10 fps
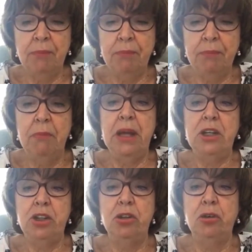make
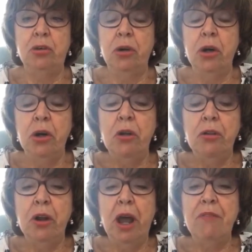sure
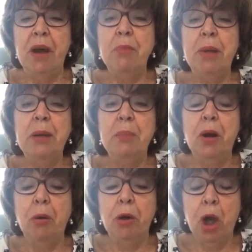that if people
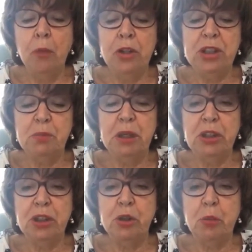are going to speak
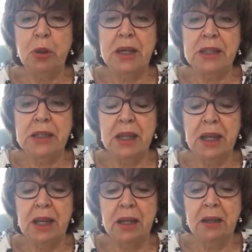to the press, that
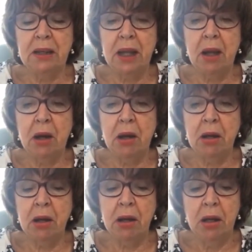they are
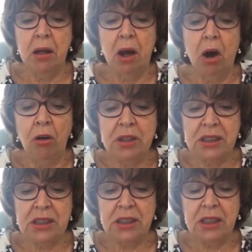
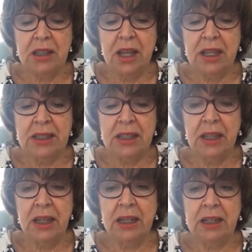honest in their
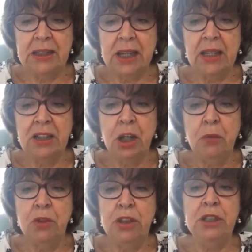dealings and
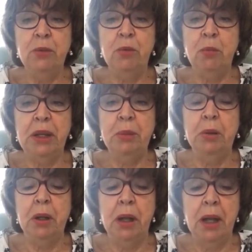don't deal with
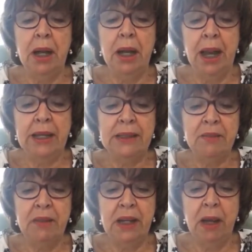people like
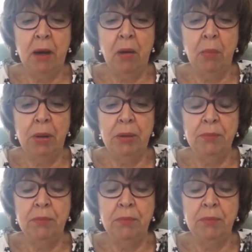Lee Harpin.